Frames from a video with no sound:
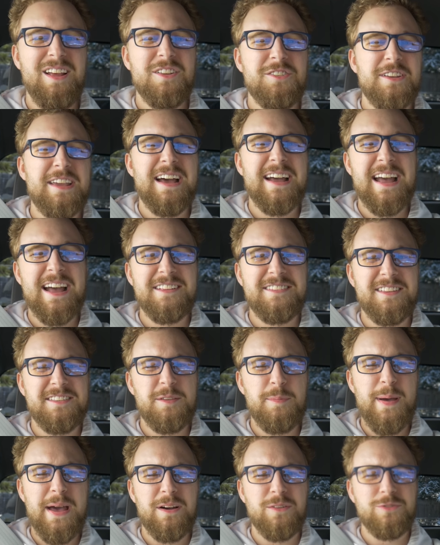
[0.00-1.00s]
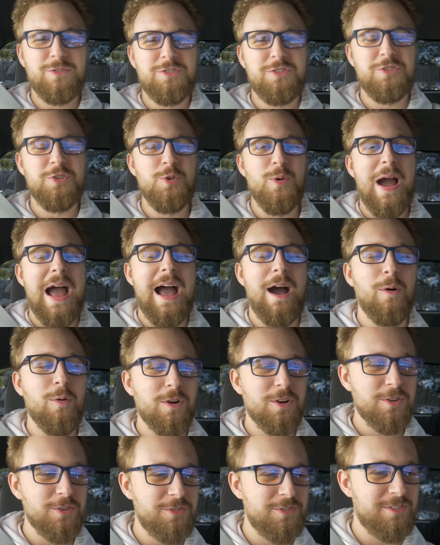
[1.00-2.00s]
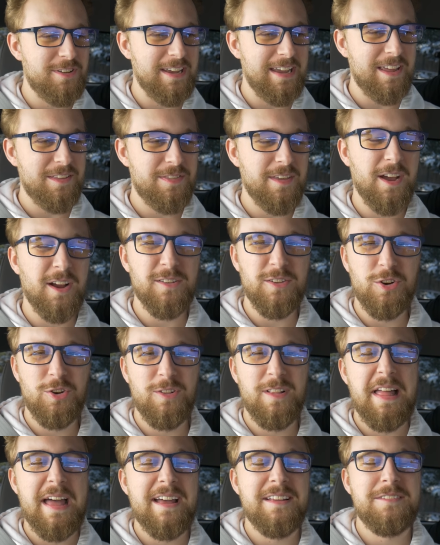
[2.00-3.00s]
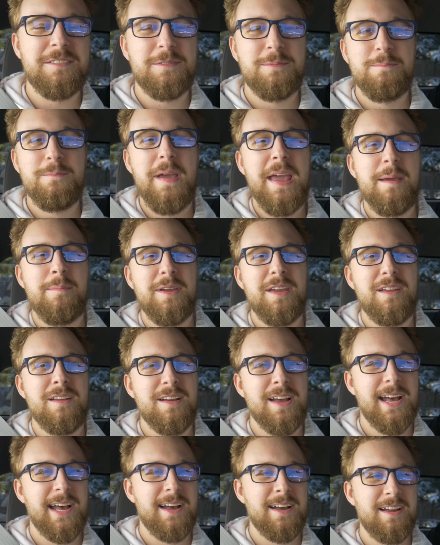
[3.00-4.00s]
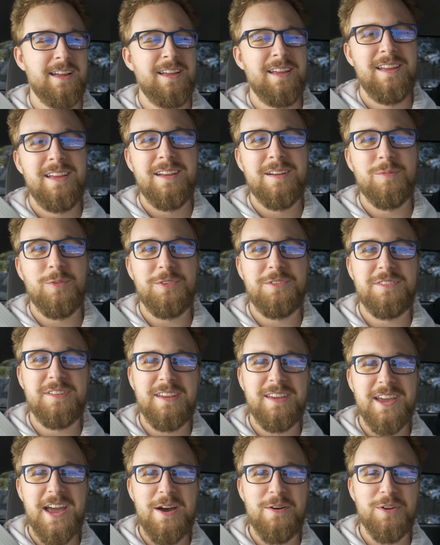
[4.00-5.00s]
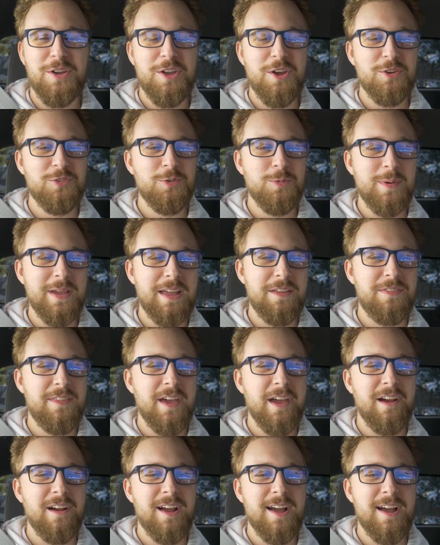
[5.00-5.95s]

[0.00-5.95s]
So yeah, guys, it's about 2 hours to get there, a little less maybe. We'll see how it goes when we get there.